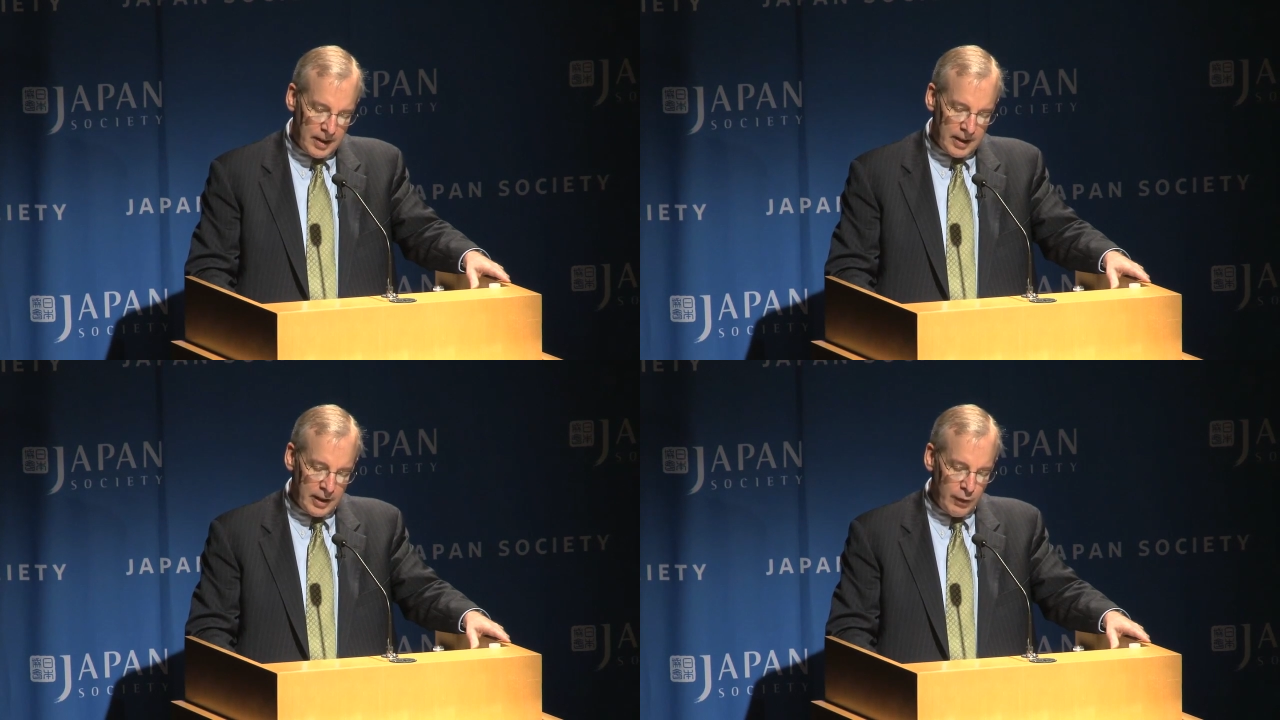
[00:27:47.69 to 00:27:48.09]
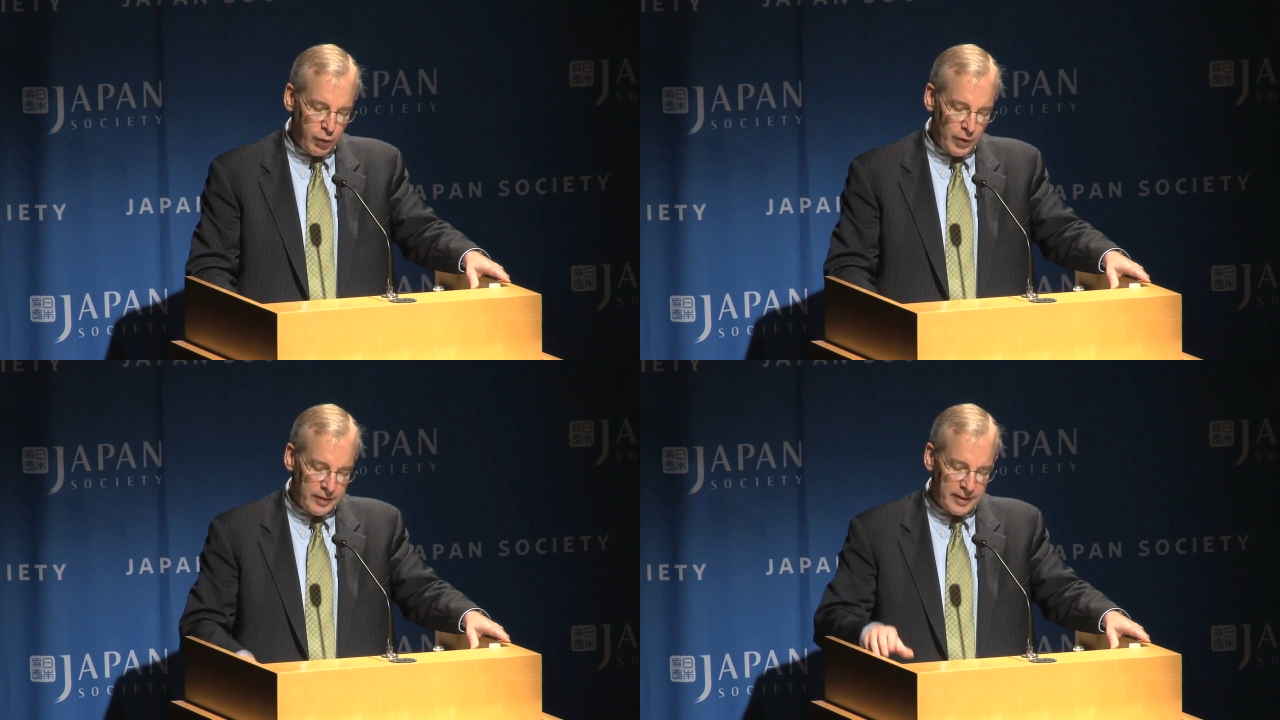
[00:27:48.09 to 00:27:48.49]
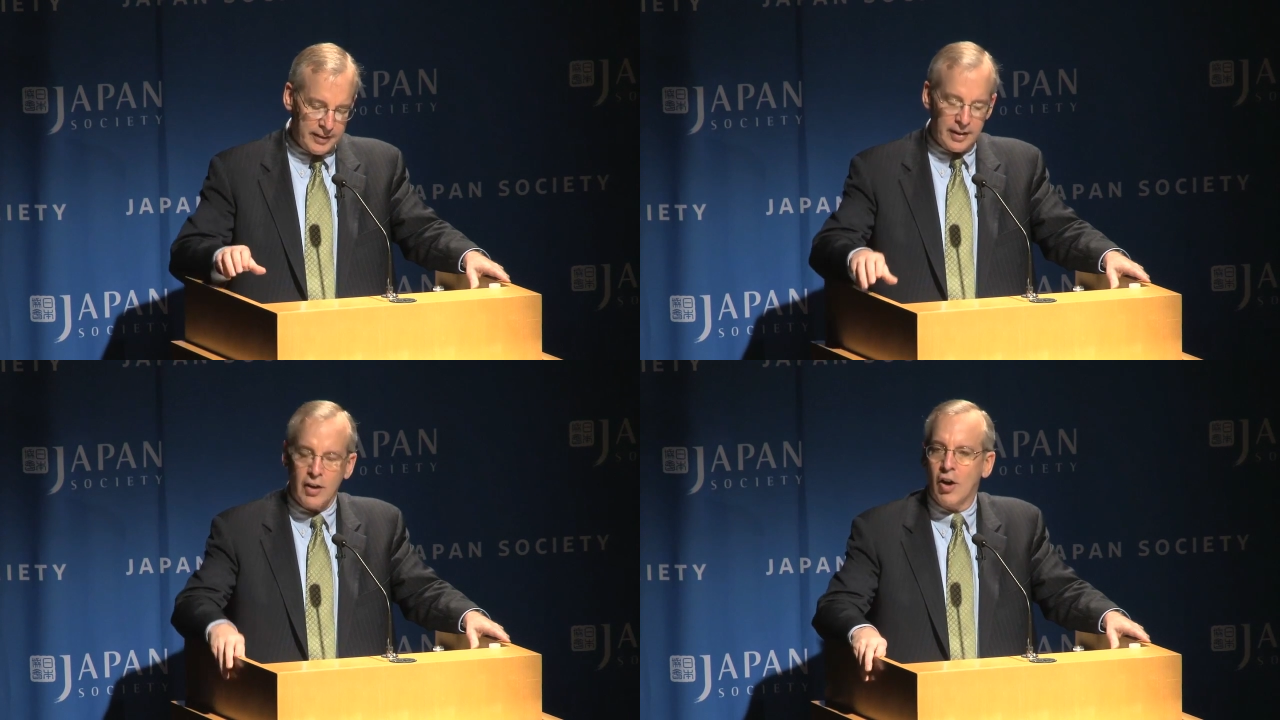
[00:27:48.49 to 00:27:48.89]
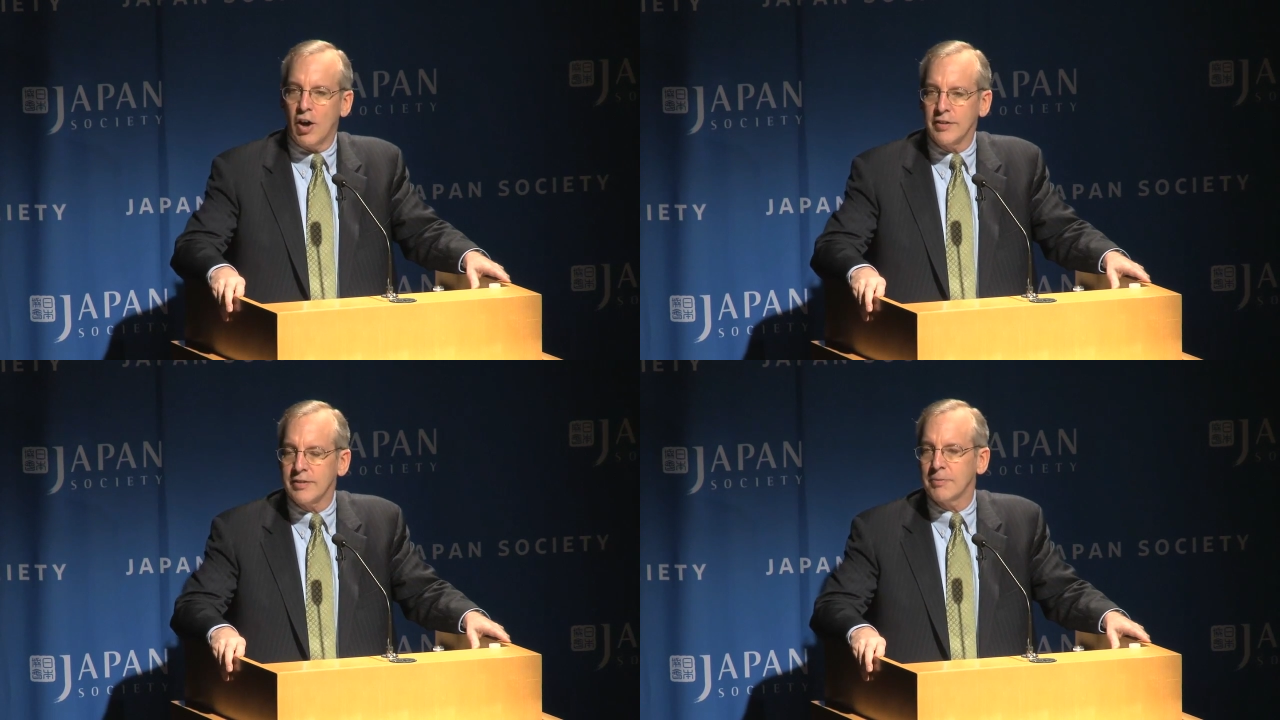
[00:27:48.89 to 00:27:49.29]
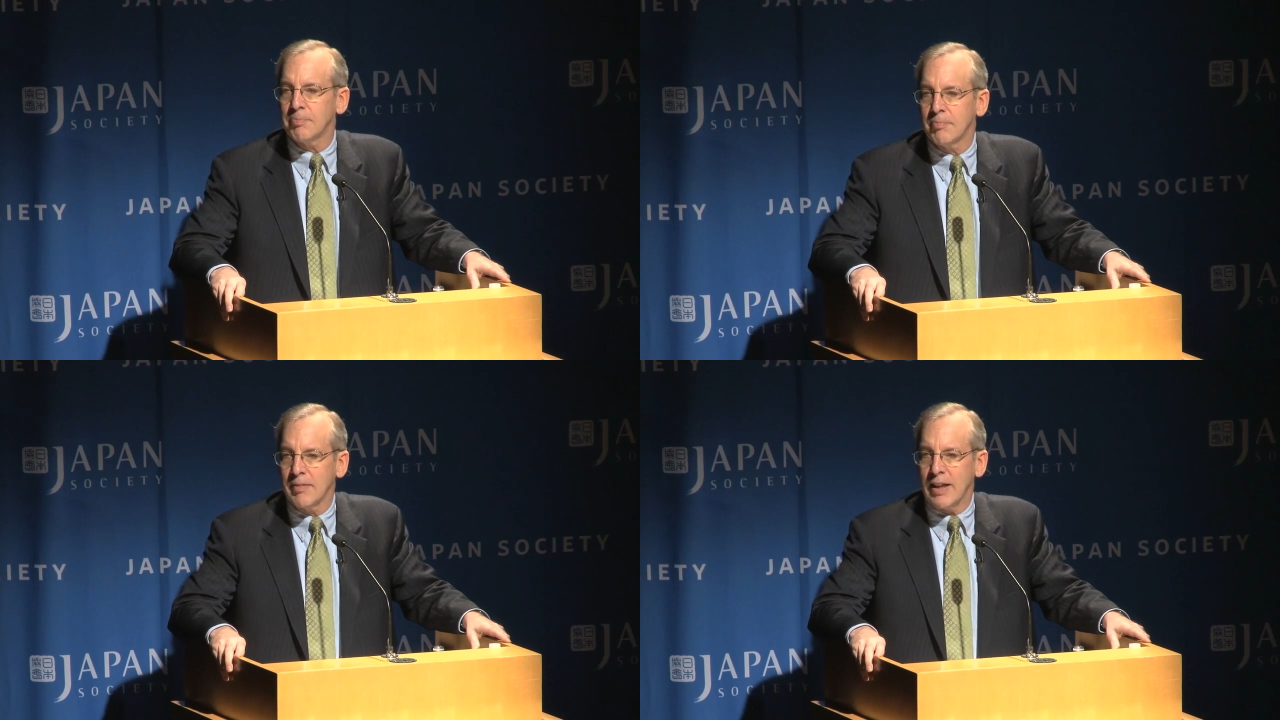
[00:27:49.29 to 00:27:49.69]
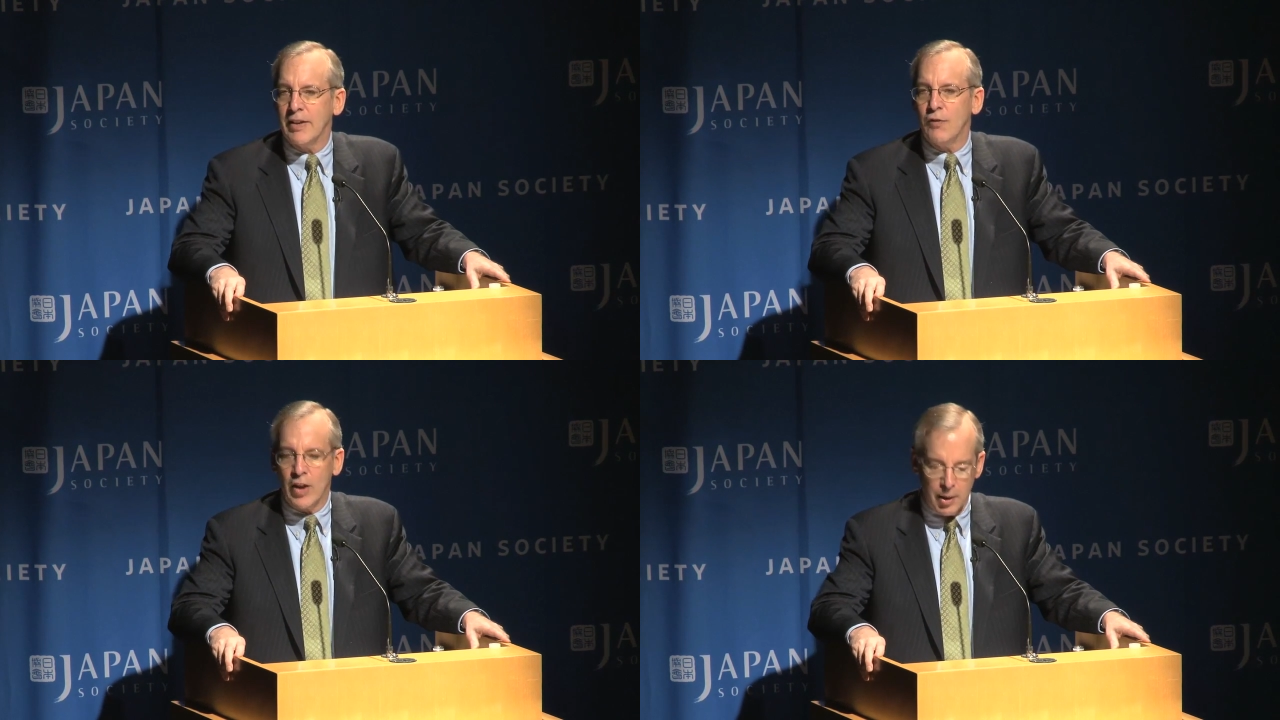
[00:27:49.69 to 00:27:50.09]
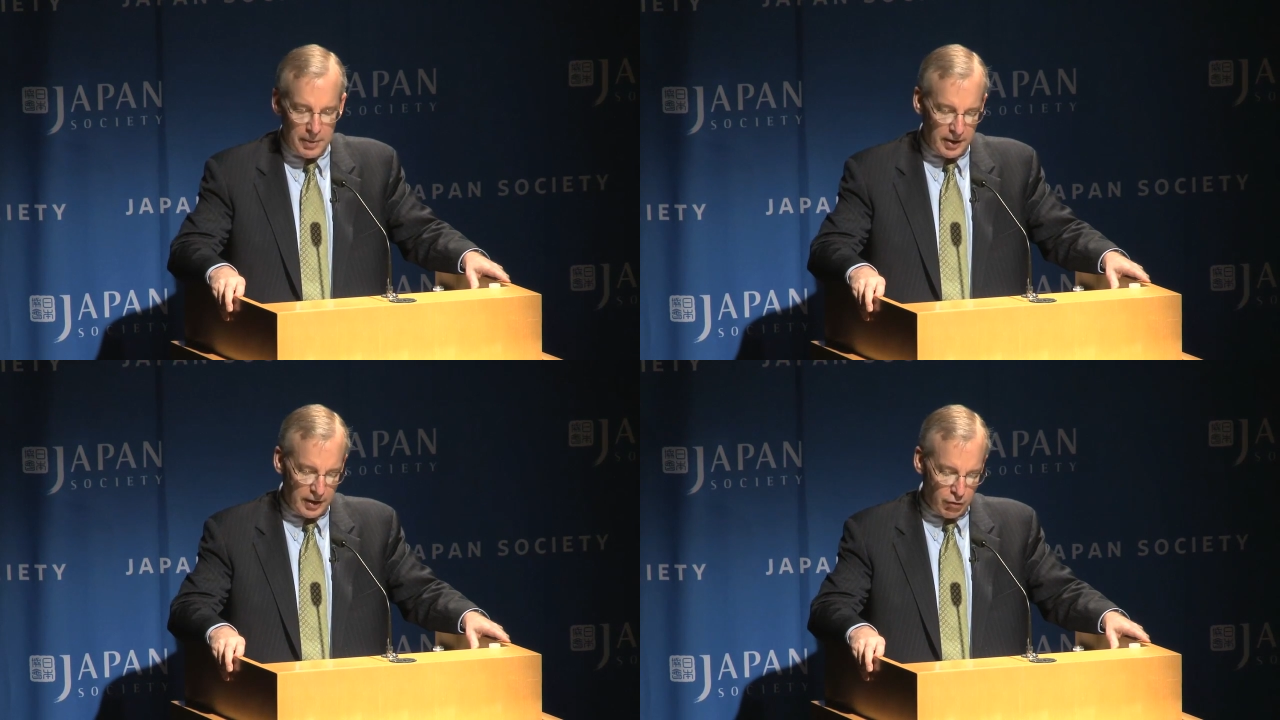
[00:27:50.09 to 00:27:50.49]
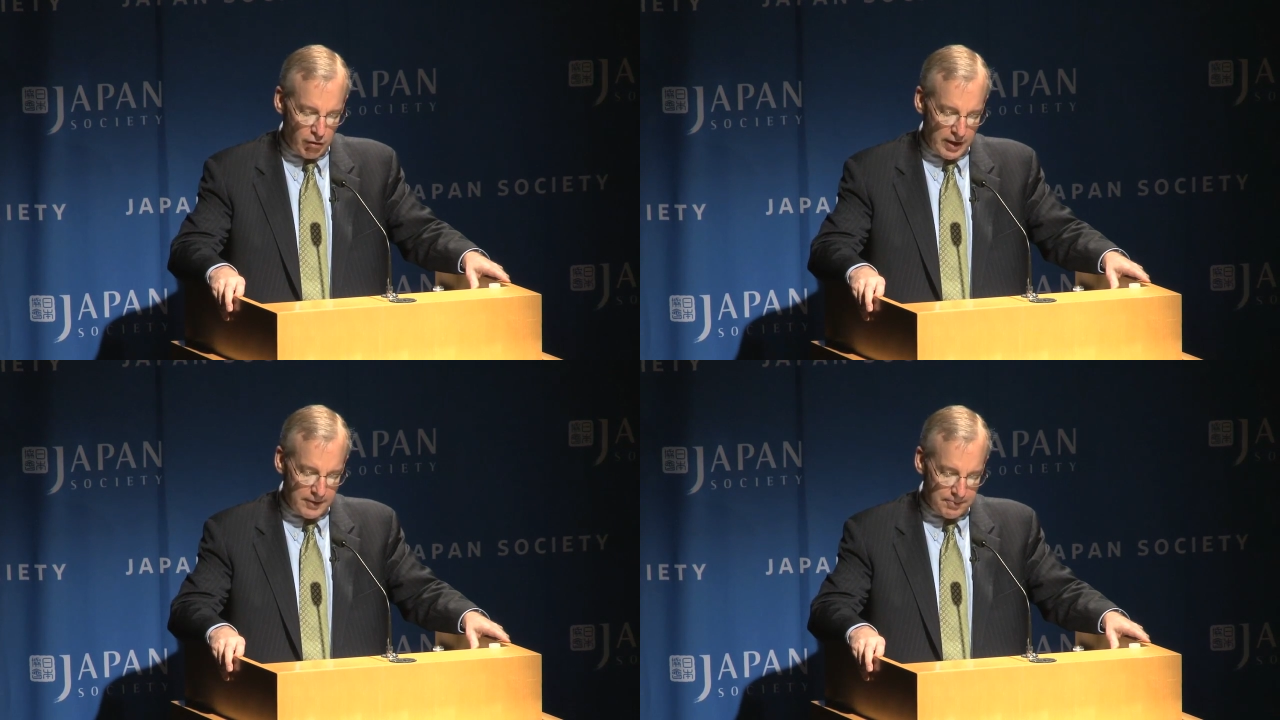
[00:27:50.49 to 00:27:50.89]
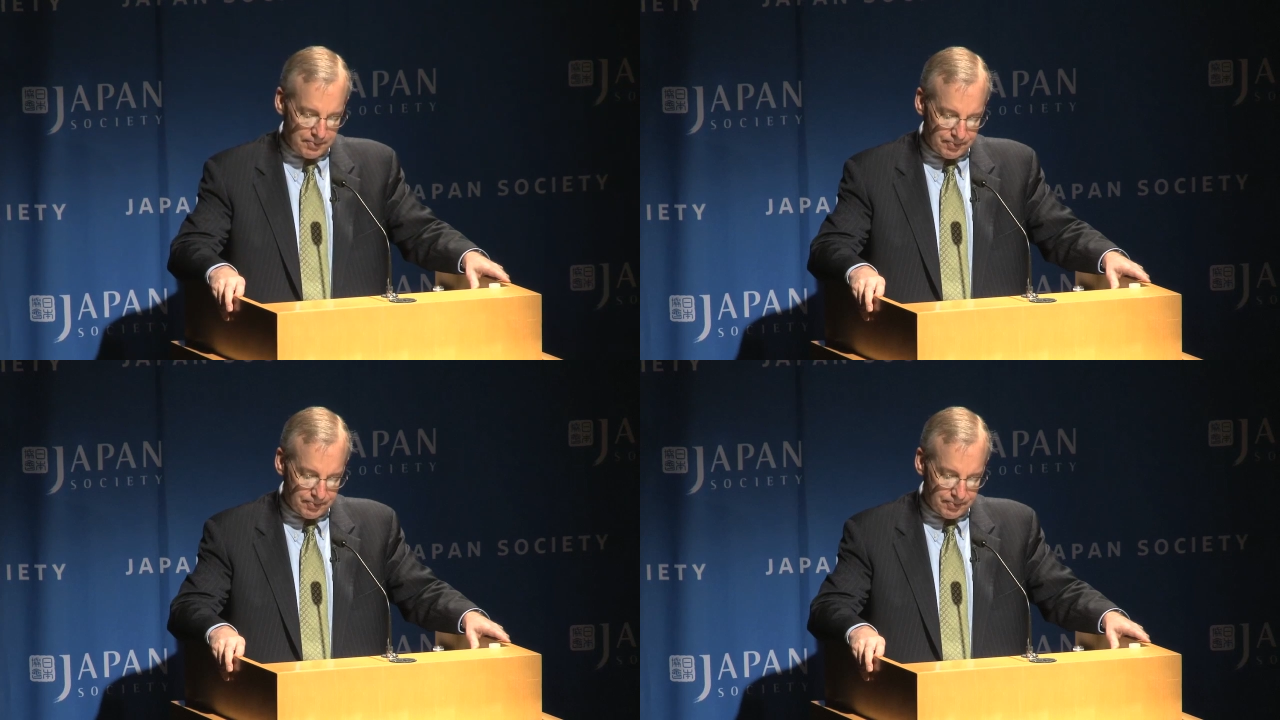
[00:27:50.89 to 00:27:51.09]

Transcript: in influencing the cost and the availability of credit.